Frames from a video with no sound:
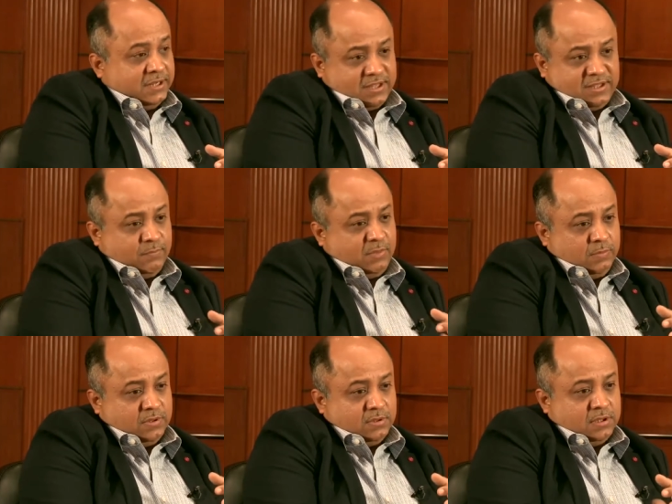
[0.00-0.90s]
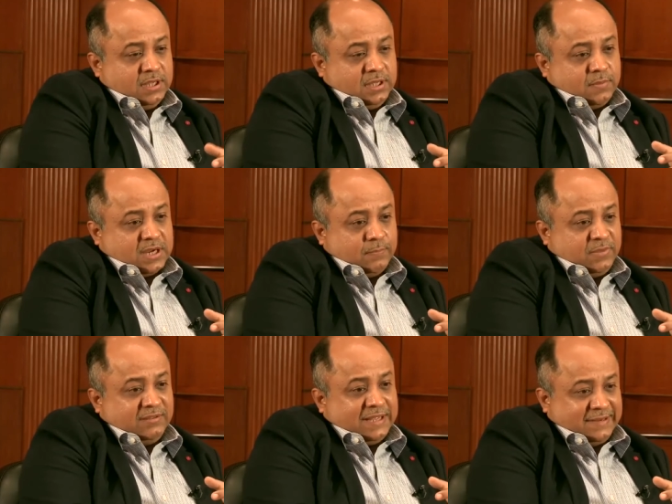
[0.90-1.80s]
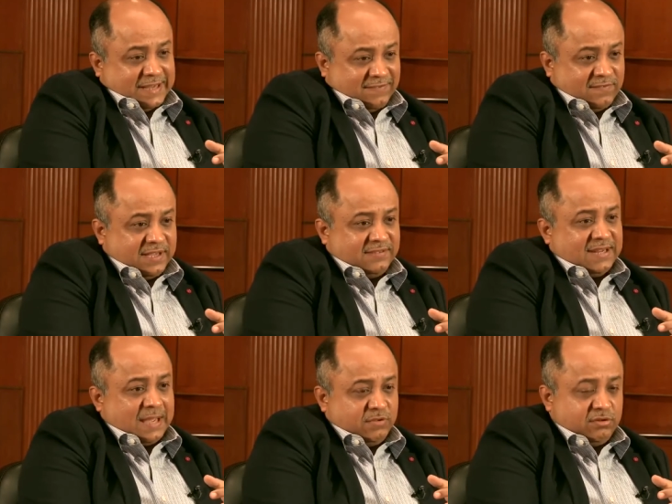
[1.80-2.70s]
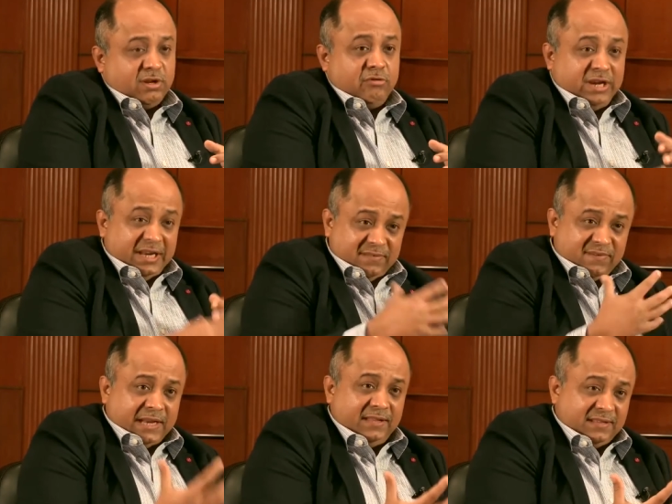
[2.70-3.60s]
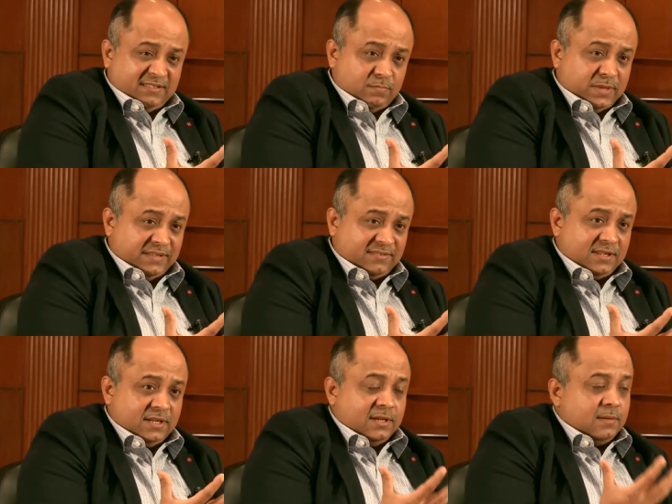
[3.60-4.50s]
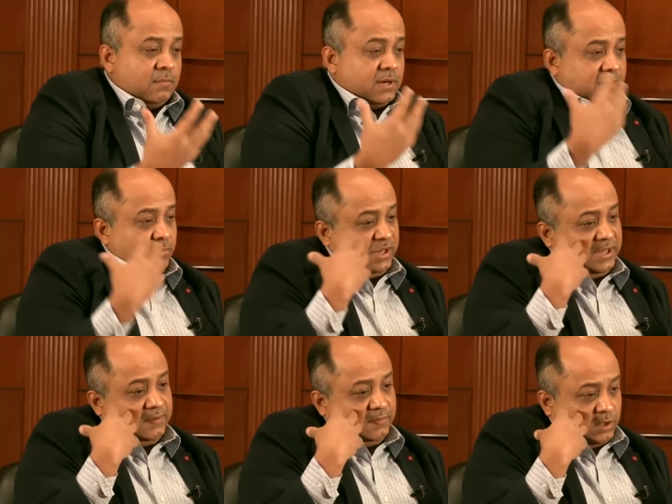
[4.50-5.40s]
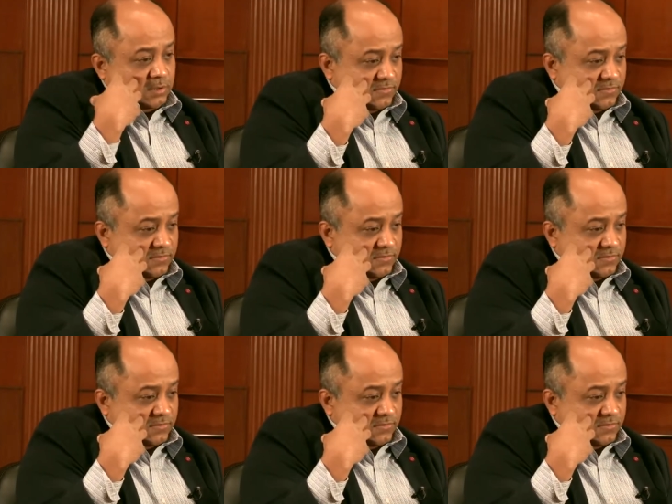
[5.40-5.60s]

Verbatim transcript: And I think people, companies like Netflix and Amazon are really defining that space by bringing, you